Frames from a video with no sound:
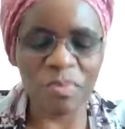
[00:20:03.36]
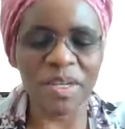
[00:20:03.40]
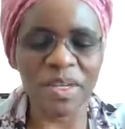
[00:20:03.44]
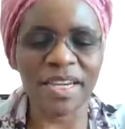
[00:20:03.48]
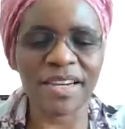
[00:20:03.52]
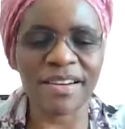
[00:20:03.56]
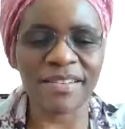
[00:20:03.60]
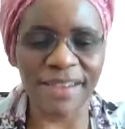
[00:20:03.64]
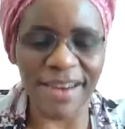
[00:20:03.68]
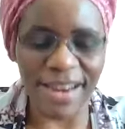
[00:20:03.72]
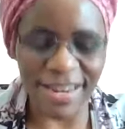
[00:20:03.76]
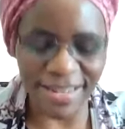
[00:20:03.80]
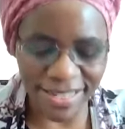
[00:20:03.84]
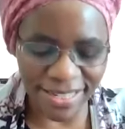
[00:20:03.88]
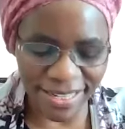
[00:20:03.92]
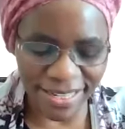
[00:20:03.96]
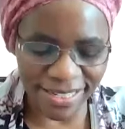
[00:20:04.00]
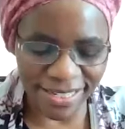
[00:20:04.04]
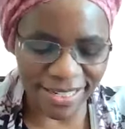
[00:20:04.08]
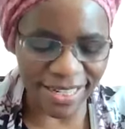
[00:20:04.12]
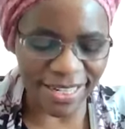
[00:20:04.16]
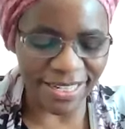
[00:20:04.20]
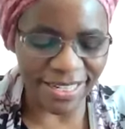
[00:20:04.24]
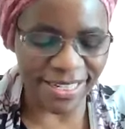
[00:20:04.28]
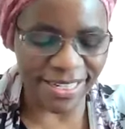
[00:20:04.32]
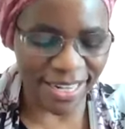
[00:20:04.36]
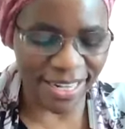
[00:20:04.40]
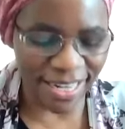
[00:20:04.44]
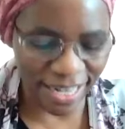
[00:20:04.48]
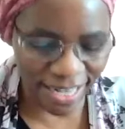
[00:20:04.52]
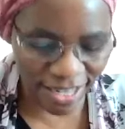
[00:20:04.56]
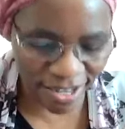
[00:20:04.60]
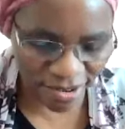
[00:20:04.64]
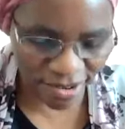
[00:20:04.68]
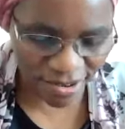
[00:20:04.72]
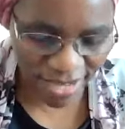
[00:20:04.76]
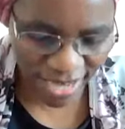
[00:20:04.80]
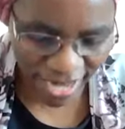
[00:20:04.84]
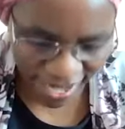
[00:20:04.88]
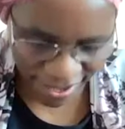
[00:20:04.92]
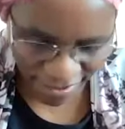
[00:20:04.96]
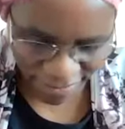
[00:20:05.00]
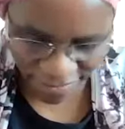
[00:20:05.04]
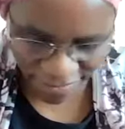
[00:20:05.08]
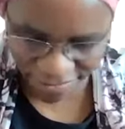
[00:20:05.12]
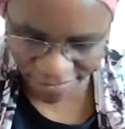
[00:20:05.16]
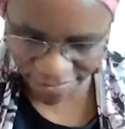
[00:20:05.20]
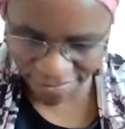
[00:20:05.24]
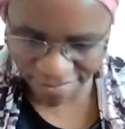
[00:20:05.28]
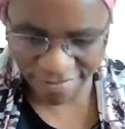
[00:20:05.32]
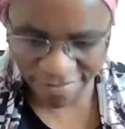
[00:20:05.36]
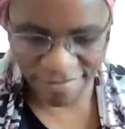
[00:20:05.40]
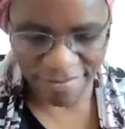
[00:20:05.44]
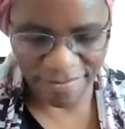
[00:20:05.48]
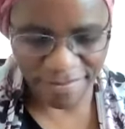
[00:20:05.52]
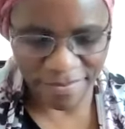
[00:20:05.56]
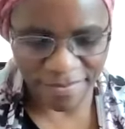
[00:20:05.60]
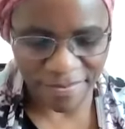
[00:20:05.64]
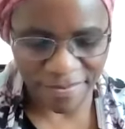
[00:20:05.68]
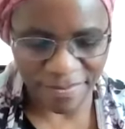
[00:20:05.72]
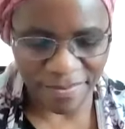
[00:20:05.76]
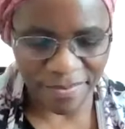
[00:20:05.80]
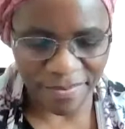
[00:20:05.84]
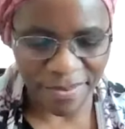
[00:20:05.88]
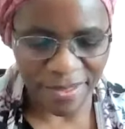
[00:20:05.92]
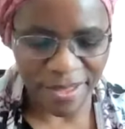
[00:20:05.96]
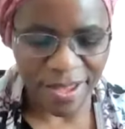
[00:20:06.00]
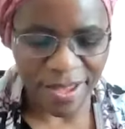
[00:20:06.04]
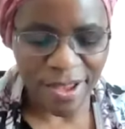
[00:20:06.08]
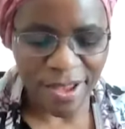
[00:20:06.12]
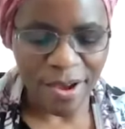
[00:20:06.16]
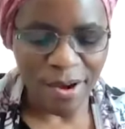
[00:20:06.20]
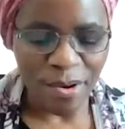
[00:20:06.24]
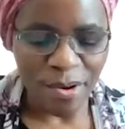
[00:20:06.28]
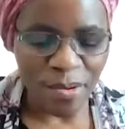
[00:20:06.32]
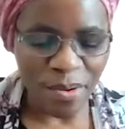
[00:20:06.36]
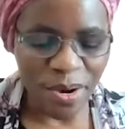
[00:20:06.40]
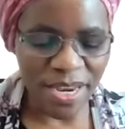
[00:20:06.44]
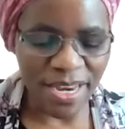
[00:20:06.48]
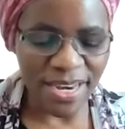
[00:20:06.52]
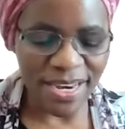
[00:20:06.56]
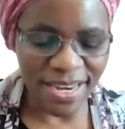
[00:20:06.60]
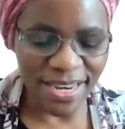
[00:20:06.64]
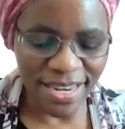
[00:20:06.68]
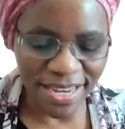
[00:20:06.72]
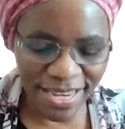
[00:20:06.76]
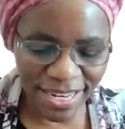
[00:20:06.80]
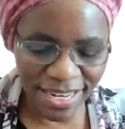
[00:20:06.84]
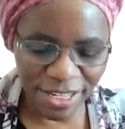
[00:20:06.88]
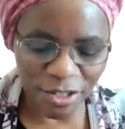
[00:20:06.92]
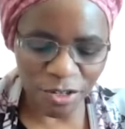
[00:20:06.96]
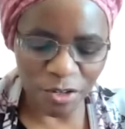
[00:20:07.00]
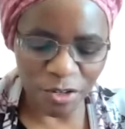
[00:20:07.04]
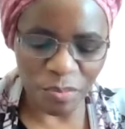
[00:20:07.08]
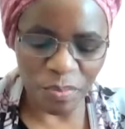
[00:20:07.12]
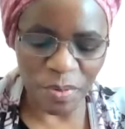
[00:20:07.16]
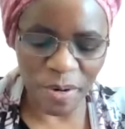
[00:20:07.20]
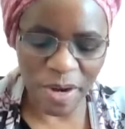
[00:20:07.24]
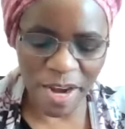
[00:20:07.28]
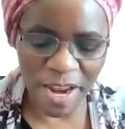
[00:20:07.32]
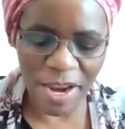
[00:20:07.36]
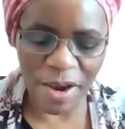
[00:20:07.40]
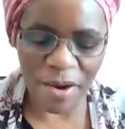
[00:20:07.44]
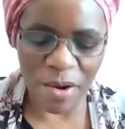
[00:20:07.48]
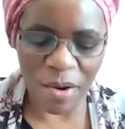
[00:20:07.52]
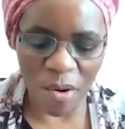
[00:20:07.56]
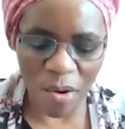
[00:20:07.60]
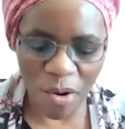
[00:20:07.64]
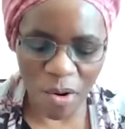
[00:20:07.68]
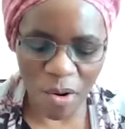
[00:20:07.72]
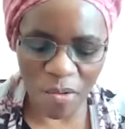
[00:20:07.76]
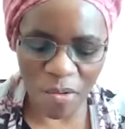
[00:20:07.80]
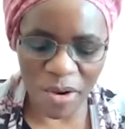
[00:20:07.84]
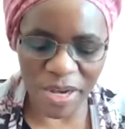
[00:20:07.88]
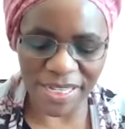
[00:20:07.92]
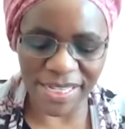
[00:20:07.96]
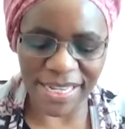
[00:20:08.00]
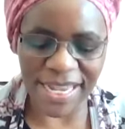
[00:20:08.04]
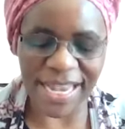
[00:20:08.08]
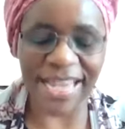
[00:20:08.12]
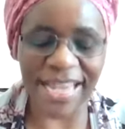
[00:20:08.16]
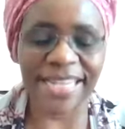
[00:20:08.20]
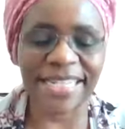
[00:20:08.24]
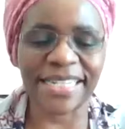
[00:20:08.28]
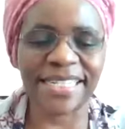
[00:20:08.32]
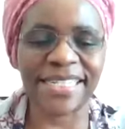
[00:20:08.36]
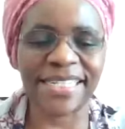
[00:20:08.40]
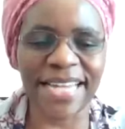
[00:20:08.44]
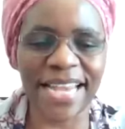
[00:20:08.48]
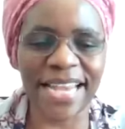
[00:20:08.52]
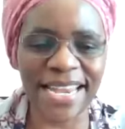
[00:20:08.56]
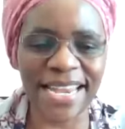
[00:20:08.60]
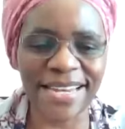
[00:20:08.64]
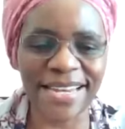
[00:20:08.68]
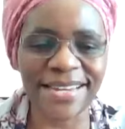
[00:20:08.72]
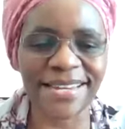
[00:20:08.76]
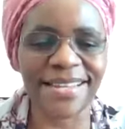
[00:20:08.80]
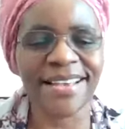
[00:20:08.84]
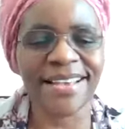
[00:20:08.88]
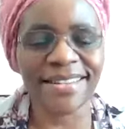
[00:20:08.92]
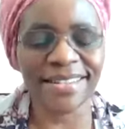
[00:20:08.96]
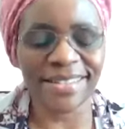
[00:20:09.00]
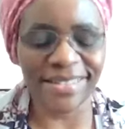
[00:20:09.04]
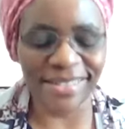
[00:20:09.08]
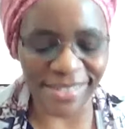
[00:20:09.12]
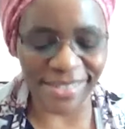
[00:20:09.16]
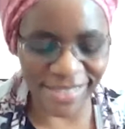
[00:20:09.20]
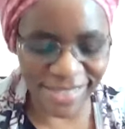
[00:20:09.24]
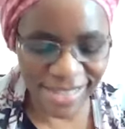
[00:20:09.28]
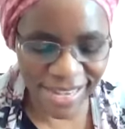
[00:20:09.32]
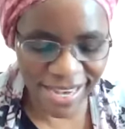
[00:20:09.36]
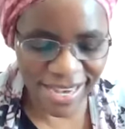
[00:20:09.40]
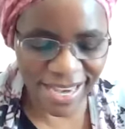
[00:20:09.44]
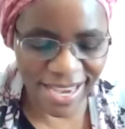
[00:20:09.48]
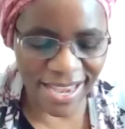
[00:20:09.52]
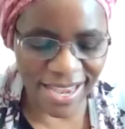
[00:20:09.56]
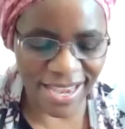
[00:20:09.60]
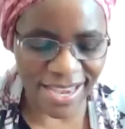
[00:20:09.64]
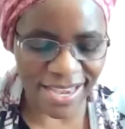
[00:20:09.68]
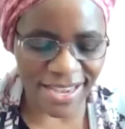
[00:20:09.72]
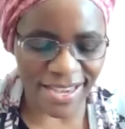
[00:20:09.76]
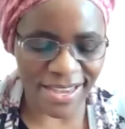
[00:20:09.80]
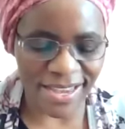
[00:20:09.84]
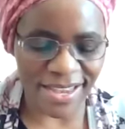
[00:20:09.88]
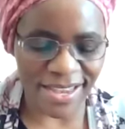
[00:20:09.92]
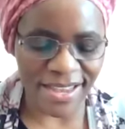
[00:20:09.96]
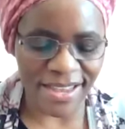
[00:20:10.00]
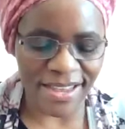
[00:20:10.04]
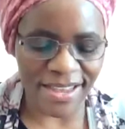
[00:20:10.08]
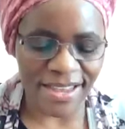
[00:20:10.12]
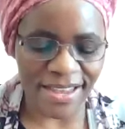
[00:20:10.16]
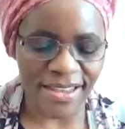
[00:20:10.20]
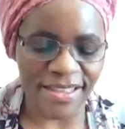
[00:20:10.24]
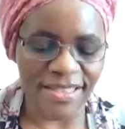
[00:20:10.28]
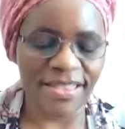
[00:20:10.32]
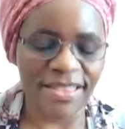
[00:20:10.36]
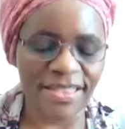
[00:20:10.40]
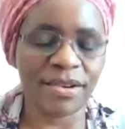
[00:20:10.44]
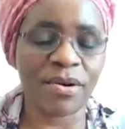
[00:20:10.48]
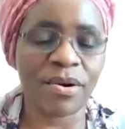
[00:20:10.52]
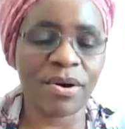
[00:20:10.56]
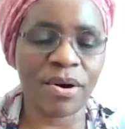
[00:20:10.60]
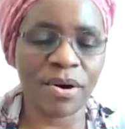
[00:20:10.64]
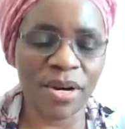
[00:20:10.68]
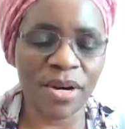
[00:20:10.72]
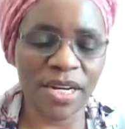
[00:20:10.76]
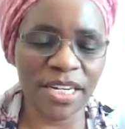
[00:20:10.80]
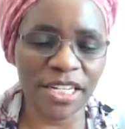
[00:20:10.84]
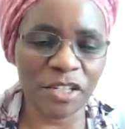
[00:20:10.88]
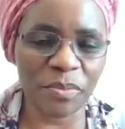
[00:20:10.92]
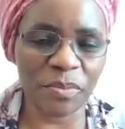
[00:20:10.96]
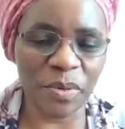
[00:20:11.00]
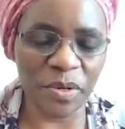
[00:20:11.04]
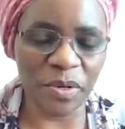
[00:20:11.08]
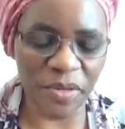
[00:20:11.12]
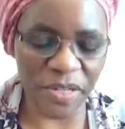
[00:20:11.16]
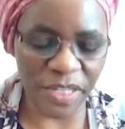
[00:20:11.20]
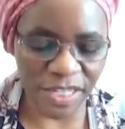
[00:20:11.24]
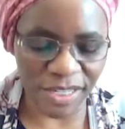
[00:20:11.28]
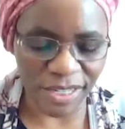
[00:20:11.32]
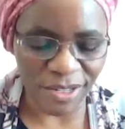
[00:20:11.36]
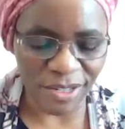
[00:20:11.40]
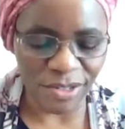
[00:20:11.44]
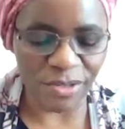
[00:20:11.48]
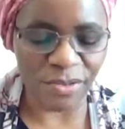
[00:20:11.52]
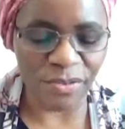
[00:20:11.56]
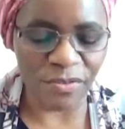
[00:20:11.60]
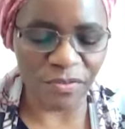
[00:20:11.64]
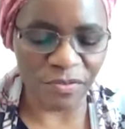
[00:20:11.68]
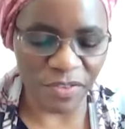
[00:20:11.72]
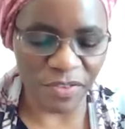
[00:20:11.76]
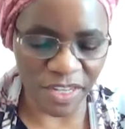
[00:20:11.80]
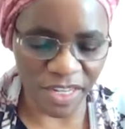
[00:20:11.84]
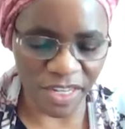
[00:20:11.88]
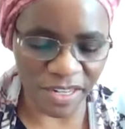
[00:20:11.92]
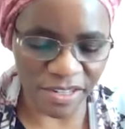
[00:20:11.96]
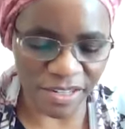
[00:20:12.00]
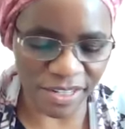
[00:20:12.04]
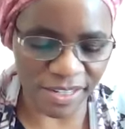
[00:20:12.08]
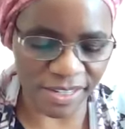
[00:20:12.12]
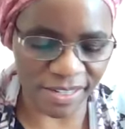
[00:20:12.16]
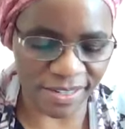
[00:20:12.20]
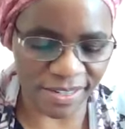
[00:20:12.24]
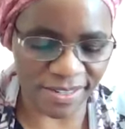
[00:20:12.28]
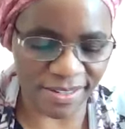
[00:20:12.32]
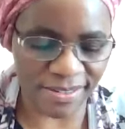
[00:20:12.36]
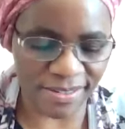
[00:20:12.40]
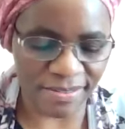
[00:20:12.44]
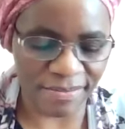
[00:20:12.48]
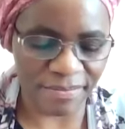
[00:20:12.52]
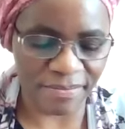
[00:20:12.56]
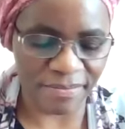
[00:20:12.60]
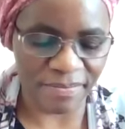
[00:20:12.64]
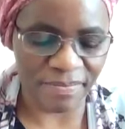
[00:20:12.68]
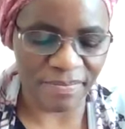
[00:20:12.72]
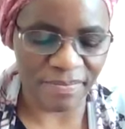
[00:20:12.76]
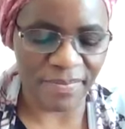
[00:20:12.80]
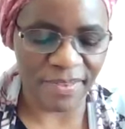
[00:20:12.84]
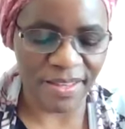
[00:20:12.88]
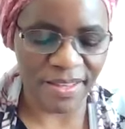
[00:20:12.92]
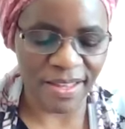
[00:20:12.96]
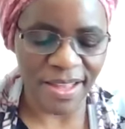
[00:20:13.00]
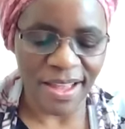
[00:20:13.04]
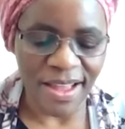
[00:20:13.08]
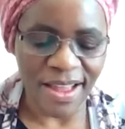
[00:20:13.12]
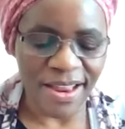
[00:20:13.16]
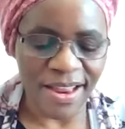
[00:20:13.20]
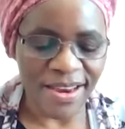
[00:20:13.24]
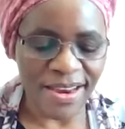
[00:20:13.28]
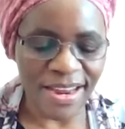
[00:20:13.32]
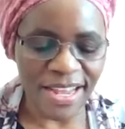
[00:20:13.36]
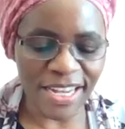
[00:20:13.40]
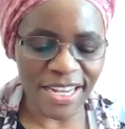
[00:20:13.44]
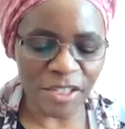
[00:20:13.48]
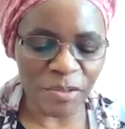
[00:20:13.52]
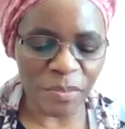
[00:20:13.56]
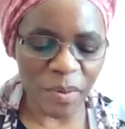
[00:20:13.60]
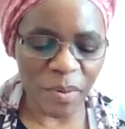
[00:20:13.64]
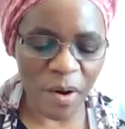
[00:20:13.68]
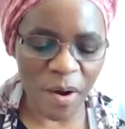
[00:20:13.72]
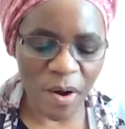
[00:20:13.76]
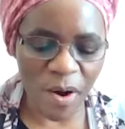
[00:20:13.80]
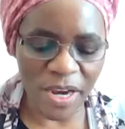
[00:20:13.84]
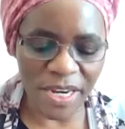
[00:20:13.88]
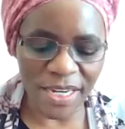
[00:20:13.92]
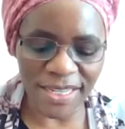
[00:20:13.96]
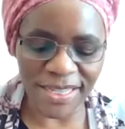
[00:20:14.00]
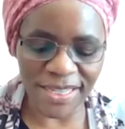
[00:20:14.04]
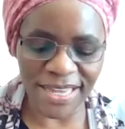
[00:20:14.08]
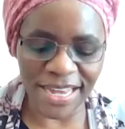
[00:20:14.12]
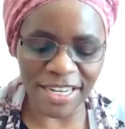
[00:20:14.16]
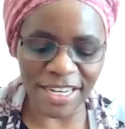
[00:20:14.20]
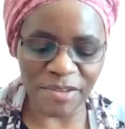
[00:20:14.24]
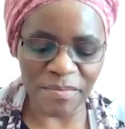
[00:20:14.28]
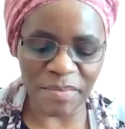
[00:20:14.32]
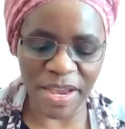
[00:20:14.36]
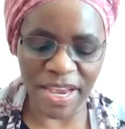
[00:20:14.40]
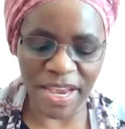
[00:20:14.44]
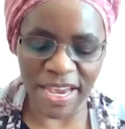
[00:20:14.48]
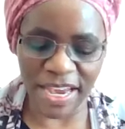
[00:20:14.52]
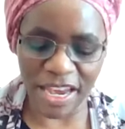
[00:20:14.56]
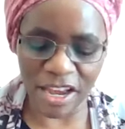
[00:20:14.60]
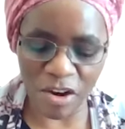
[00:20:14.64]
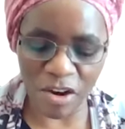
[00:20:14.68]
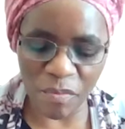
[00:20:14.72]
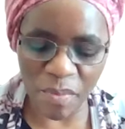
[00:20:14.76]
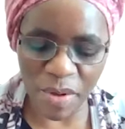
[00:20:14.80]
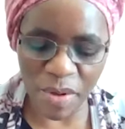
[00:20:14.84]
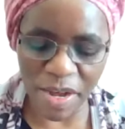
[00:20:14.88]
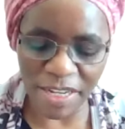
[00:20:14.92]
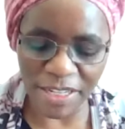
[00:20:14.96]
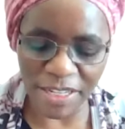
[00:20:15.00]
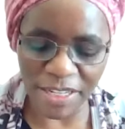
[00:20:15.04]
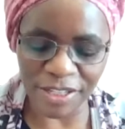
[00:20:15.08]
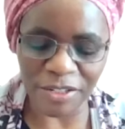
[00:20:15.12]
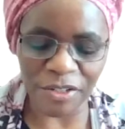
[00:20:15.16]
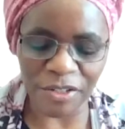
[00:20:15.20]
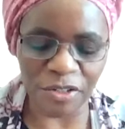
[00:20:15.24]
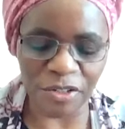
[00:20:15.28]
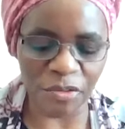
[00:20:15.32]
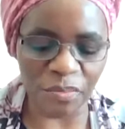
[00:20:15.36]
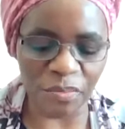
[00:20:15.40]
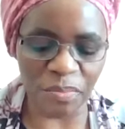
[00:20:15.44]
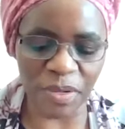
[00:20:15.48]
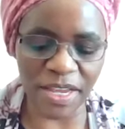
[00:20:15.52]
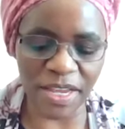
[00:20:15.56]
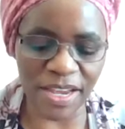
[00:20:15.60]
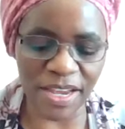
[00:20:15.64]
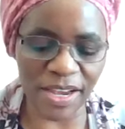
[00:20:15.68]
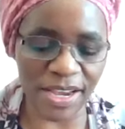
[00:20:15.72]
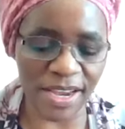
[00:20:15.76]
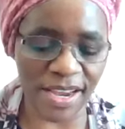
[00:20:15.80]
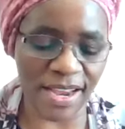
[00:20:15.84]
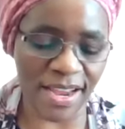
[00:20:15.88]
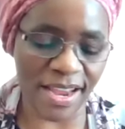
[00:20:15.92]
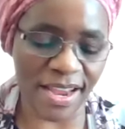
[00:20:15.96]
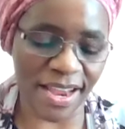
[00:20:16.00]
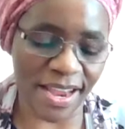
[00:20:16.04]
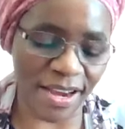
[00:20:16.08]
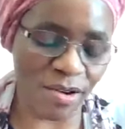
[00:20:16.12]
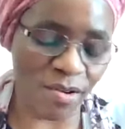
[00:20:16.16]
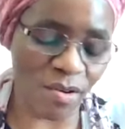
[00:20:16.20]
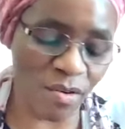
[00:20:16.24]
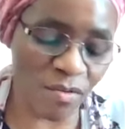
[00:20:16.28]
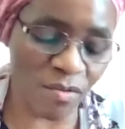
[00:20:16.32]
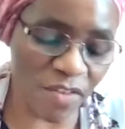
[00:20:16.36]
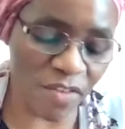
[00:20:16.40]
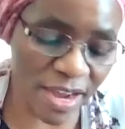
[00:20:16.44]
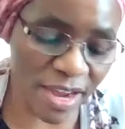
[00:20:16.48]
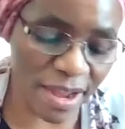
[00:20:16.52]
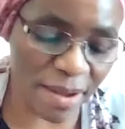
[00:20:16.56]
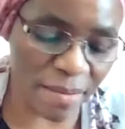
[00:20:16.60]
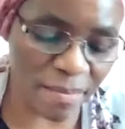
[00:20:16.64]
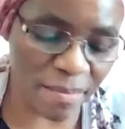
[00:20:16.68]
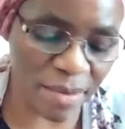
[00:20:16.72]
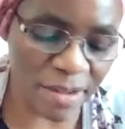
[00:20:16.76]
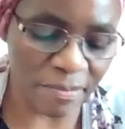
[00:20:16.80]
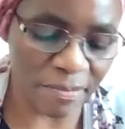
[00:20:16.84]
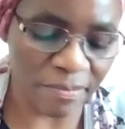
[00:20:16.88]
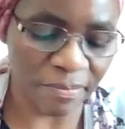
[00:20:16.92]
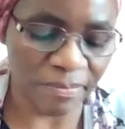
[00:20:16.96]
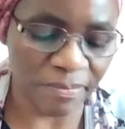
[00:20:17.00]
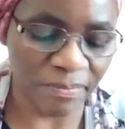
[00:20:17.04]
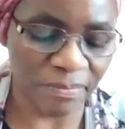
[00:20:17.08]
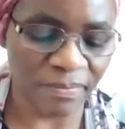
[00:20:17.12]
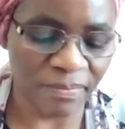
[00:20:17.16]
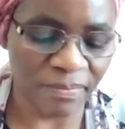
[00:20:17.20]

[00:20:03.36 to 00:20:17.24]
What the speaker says: to be granted eternal life? We need to pray always and daily, seeking the Holy Spirit to fill us. Next point that may help us to be an overcomer.